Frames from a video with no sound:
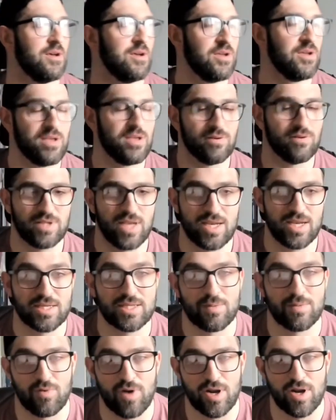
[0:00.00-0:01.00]
it'll take
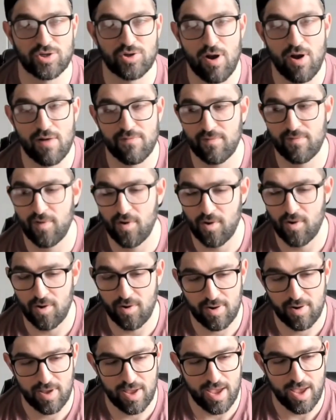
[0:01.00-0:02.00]
some pressure off of
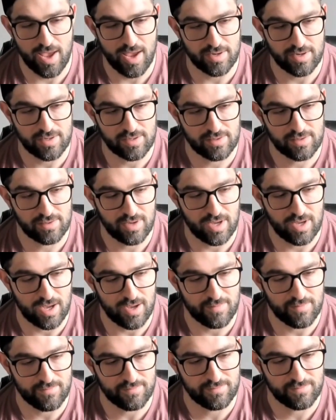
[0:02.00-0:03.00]
her, and
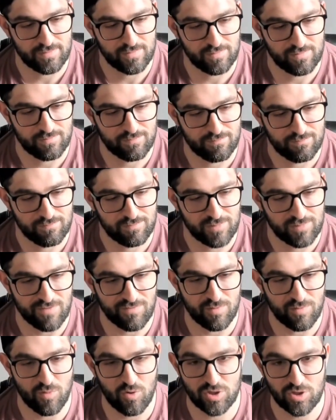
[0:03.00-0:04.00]
give
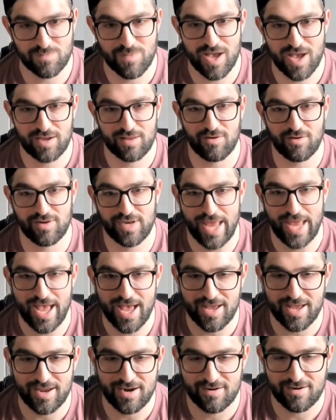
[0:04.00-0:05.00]
the boys back their
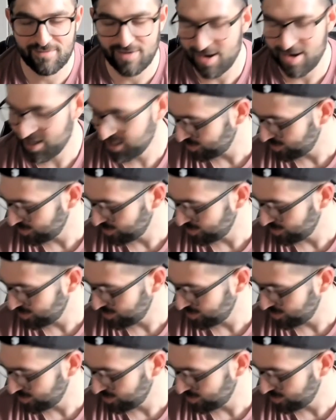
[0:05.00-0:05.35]
dad, right?